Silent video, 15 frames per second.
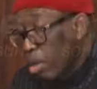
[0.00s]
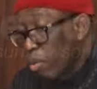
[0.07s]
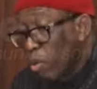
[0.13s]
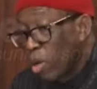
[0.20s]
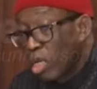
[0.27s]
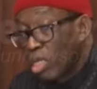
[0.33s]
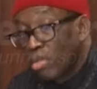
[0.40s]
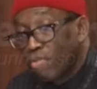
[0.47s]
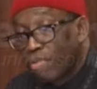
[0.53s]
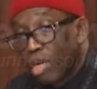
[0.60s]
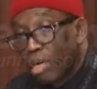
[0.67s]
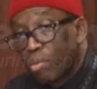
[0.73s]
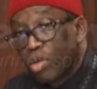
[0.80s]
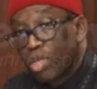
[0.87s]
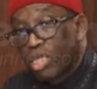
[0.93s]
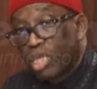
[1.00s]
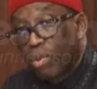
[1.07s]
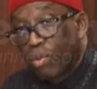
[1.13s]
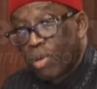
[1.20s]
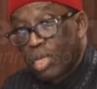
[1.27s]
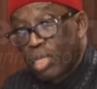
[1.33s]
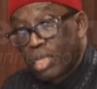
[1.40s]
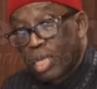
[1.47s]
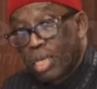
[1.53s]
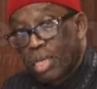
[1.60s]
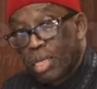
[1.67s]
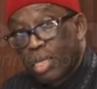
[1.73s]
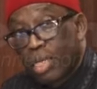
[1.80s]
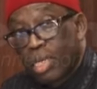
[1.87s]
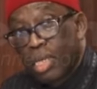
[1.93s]
We are also very much aware, sir,
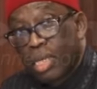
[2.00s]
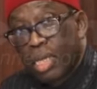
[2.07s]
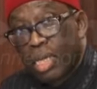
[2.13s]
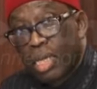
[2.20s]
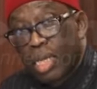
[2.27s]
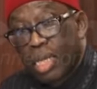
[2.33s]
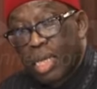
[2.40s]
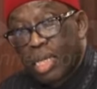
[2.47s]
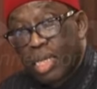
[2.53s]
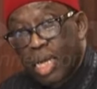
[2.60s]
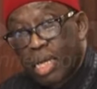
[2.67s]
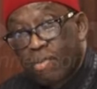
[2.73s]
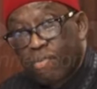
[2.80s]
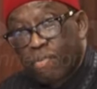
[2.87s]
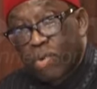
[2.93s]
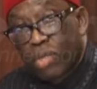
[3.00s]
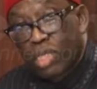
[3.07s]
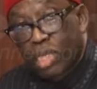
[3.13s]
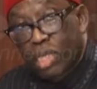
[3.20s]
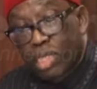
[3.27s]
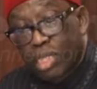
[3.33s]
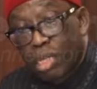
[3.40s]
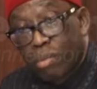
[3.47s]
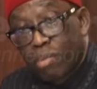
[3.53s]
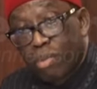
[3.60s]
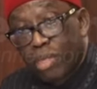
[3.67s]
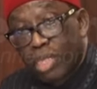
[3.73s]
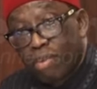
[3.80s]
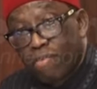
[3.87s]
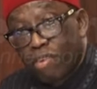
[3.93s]
that for
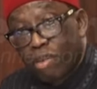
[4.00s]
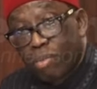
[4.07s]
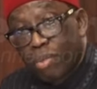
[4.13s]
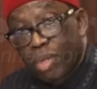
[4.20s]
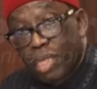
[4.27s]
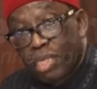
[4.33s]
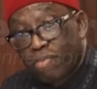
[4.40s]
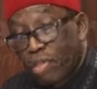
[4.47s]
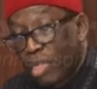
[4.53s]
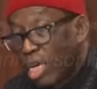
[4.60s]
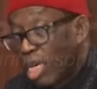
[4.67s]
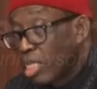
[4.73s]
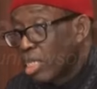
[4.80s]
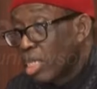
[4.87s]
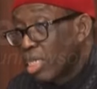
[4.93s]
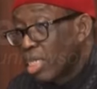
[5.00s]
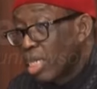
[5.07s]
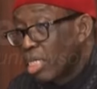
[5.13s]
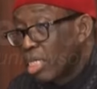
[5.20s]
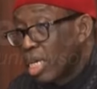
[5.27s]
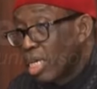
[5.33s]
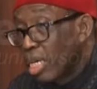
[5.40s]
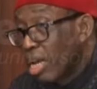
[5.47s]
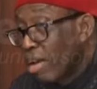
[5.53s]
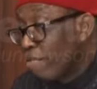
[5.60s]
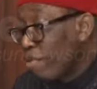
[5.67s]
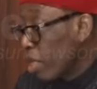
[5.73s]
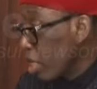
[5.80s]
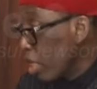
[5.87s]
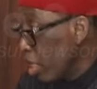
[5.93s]
sustainable development of the Niger Delta, they have
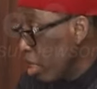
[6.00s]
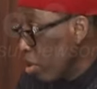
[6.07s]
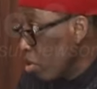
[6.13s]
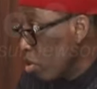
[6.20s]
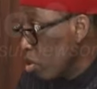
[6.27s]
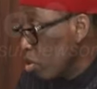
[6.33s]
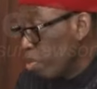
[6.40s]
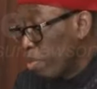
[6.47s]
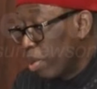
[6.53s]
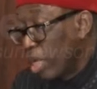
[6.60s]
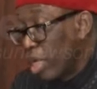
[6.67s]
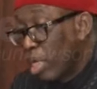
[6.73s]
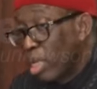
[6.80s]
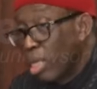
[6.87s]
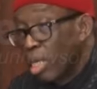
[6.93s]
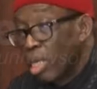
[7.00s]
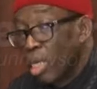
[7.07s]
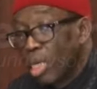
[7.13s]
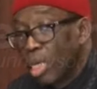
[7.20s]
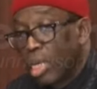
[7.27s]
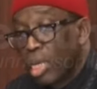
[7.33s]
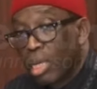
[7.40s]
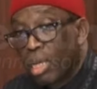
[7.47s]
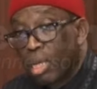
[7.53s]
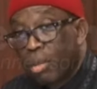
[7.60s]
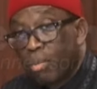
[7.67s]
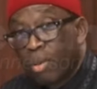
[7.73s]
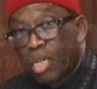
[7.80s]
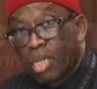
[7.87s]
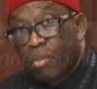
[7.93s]
a key role to play.
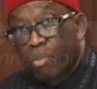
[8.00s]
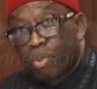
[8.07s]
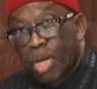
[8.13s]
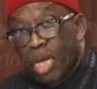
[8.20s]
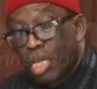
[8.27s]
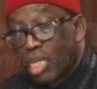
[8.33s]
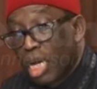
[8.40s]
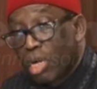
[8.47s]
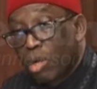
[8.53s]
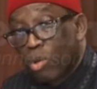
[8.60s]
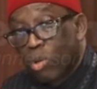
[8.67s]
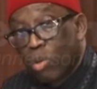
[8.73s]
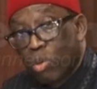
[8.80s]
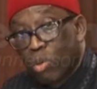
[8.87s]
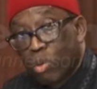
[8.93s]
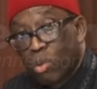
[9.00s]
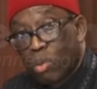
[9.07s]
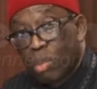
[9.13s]
But in playing that role,